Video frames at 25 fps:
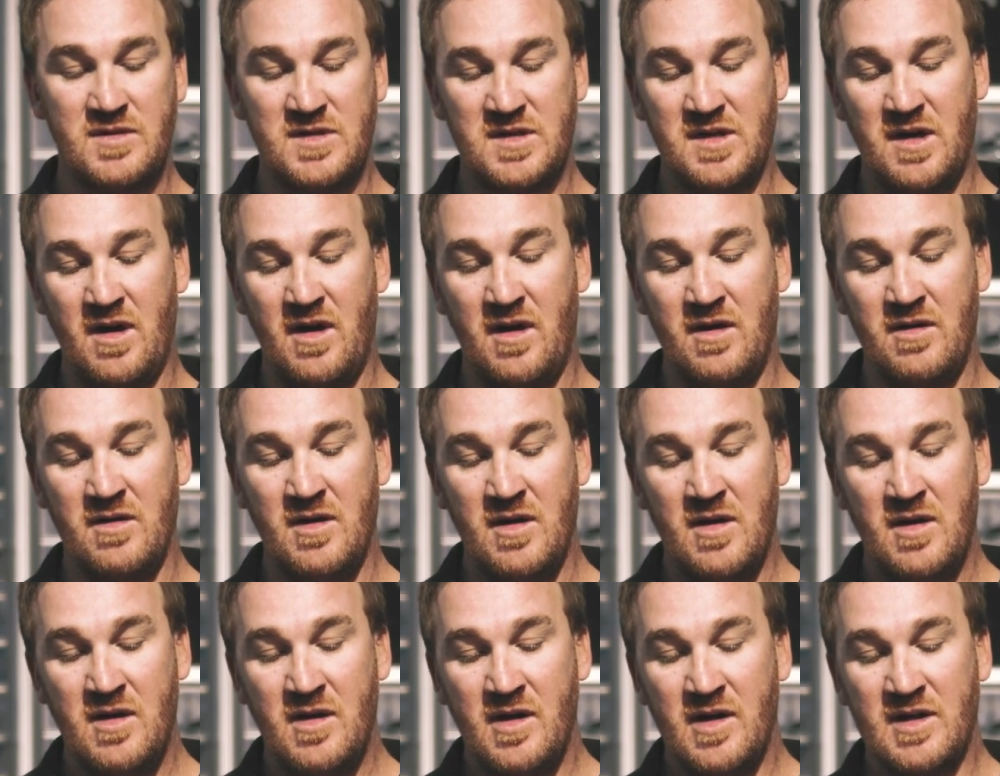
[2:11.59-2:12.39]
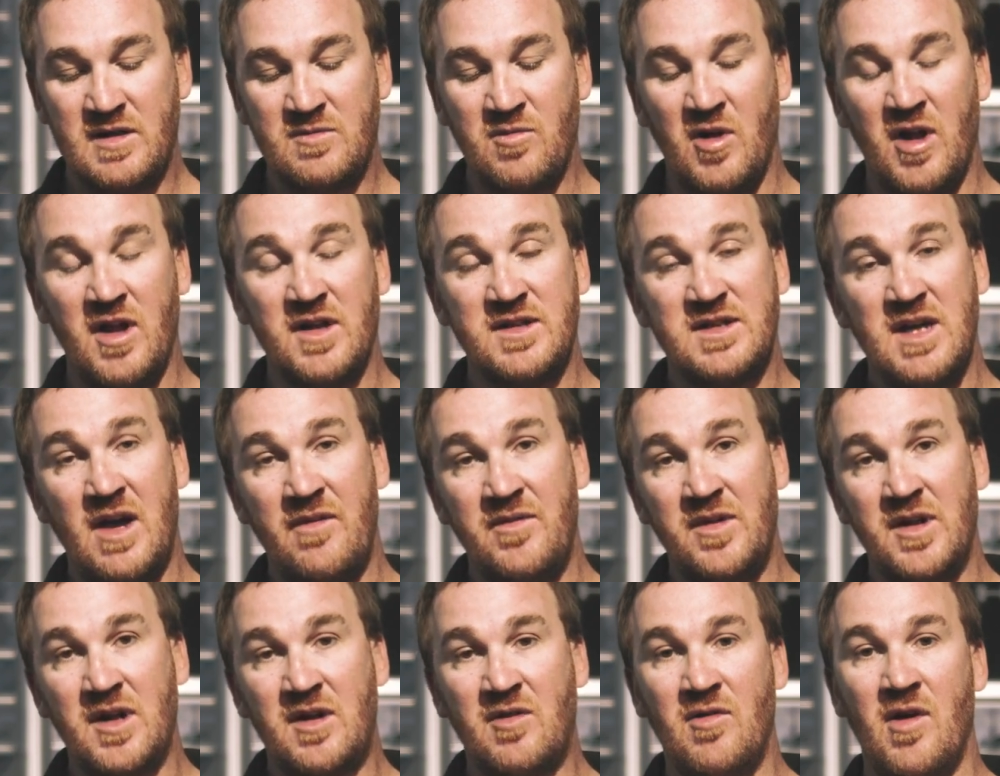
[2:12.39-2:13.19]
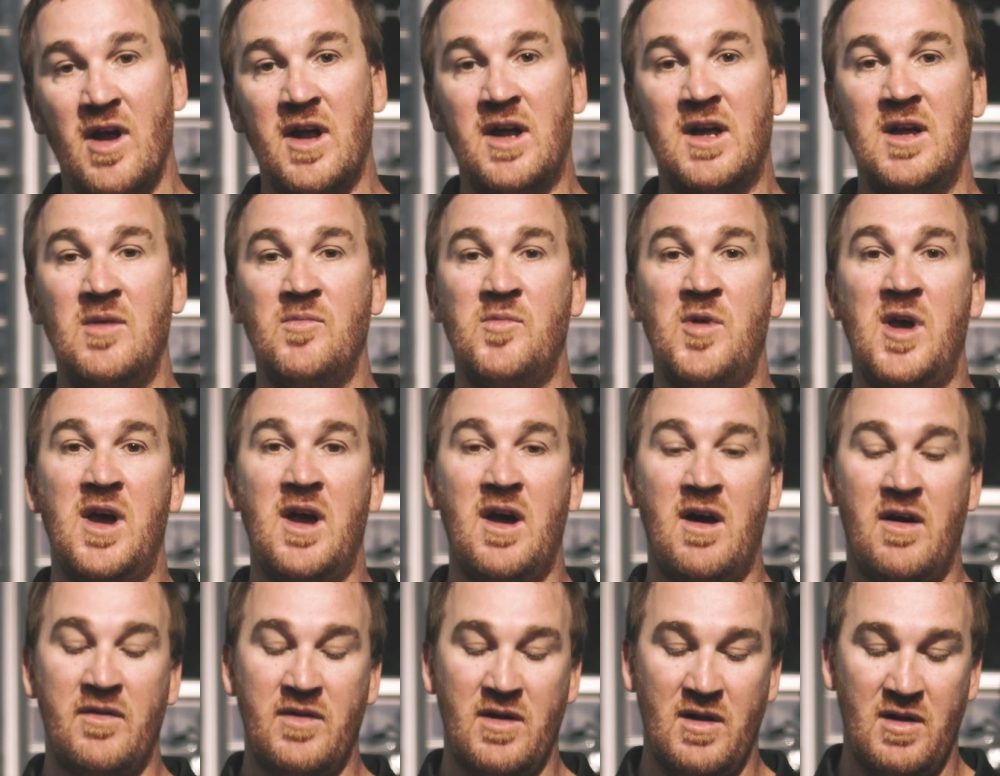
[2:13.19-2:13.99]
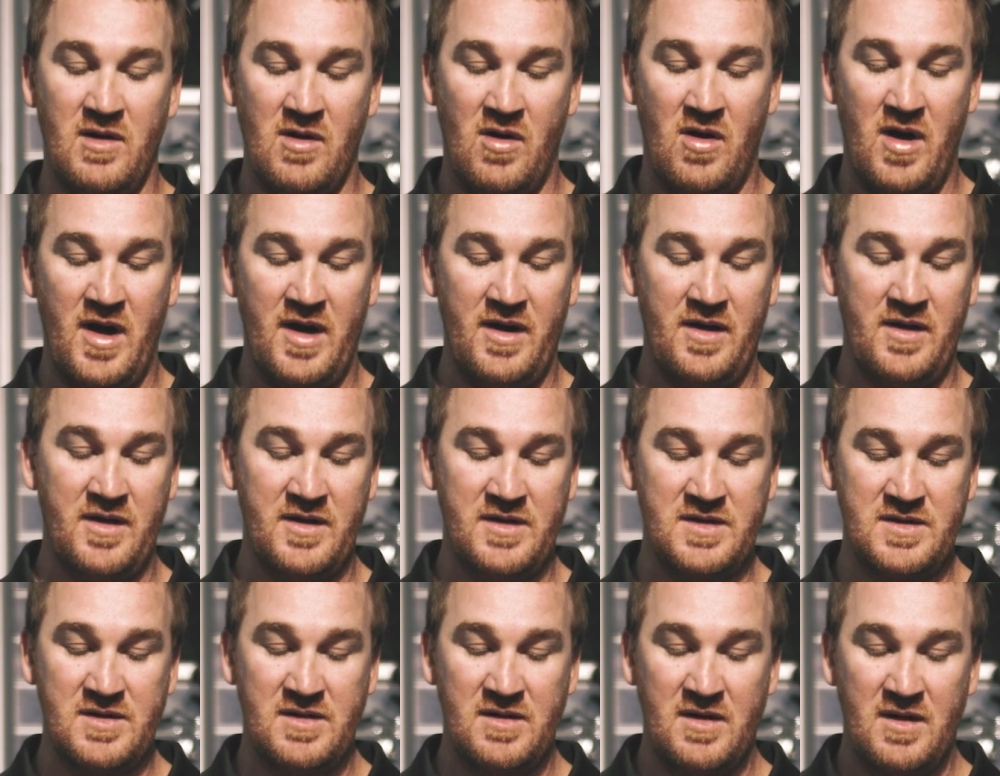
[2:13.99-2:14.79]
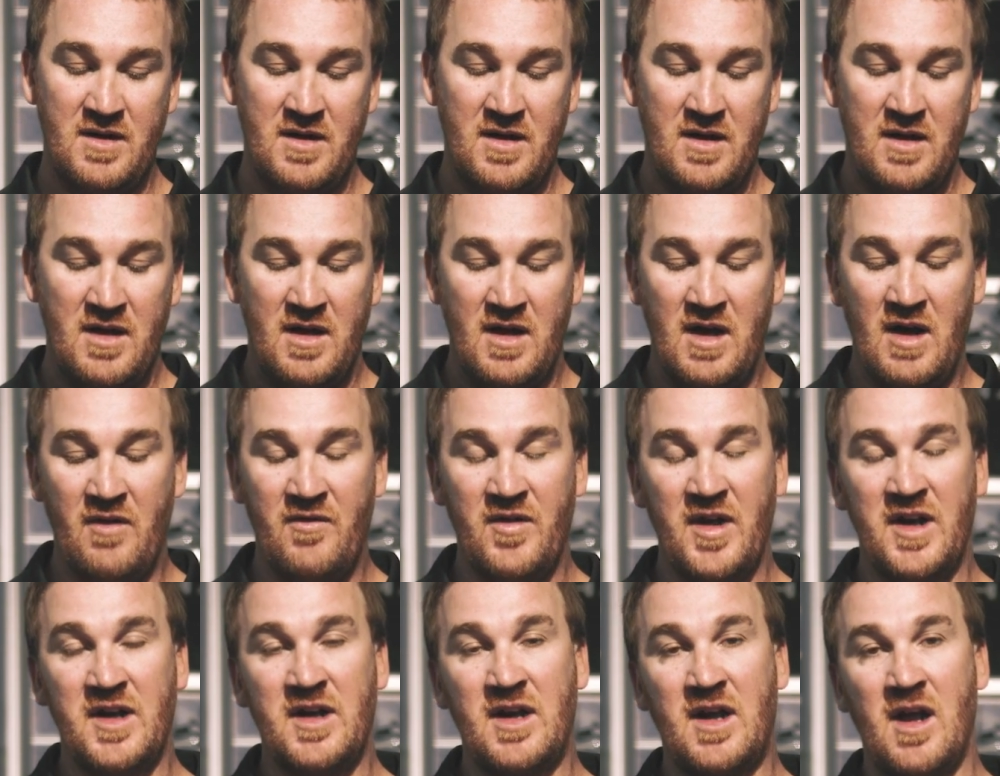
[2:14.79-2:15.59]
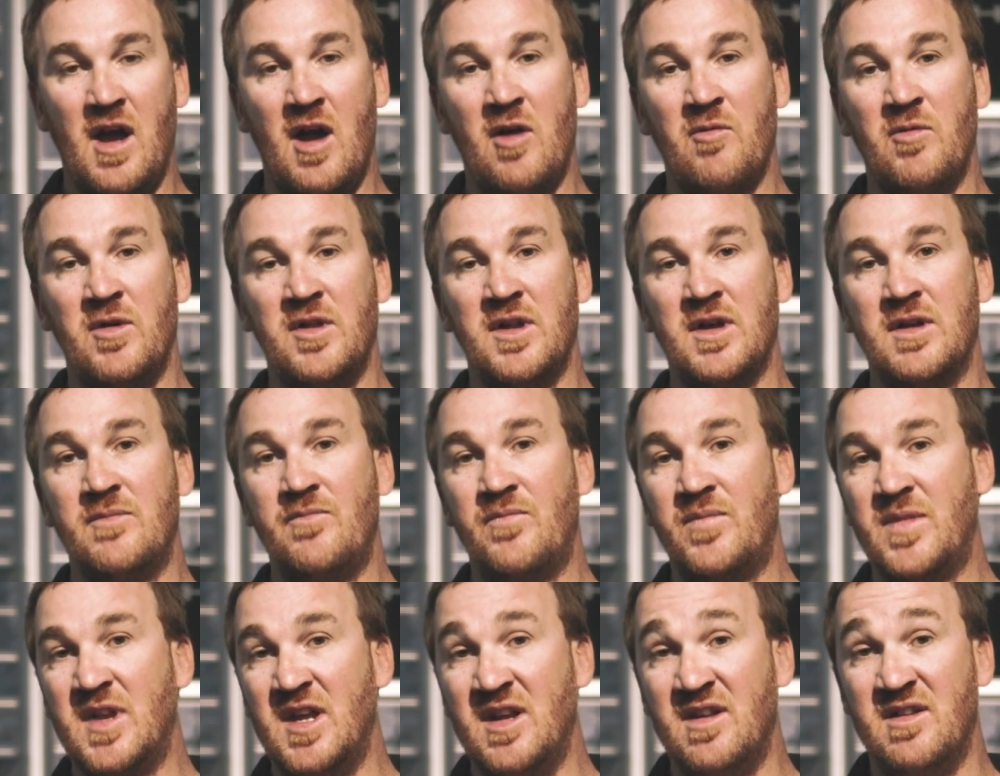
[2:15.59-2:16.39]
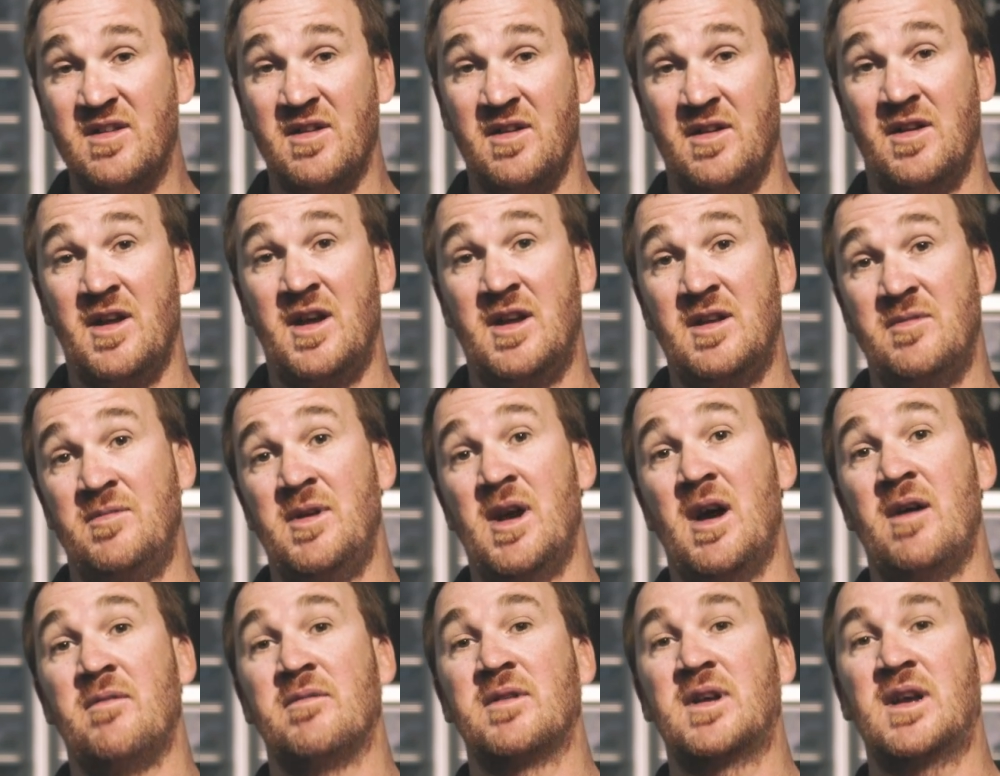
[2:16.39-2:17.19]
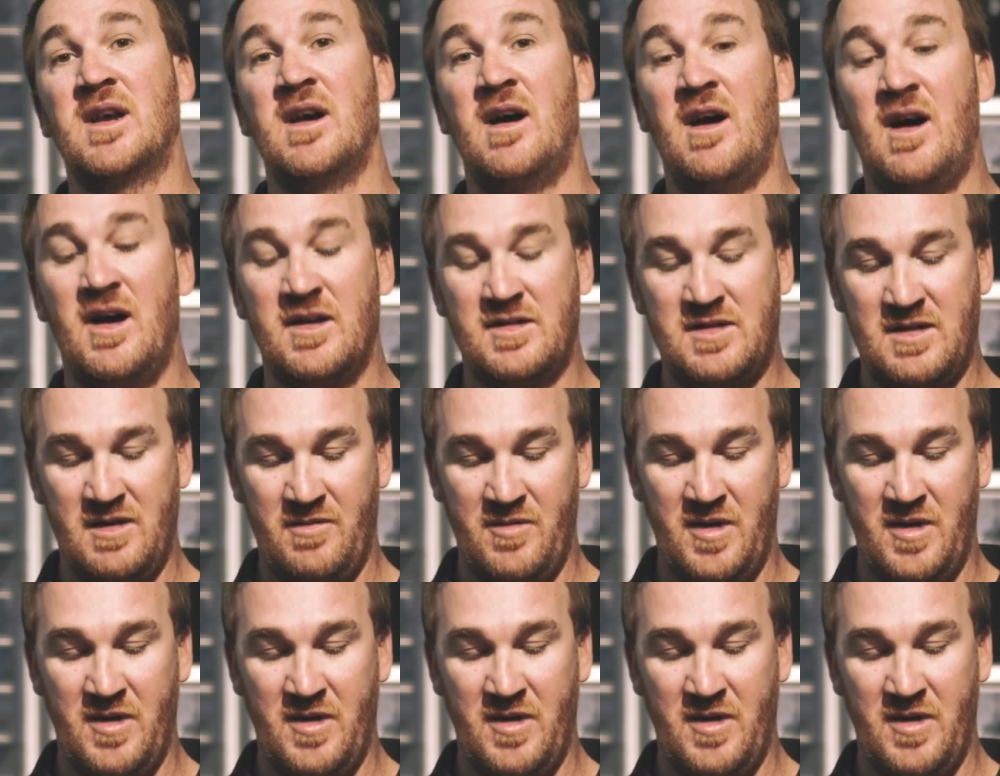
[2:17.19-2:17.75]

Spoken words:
So as well as having the cranking power, the lightness and everything to go with it, you do need to be able to cast.